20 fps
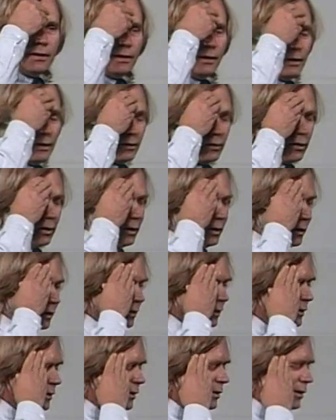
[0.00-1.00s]

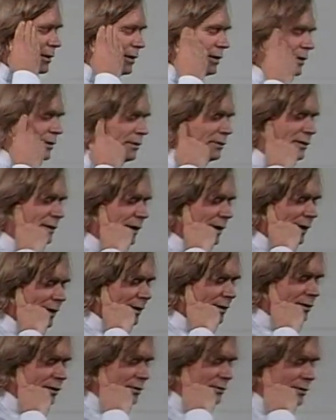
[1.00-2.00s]
Here's the
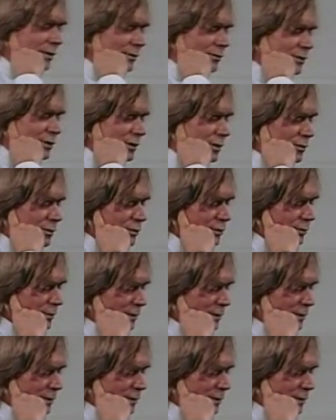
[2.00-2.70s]
attitude of students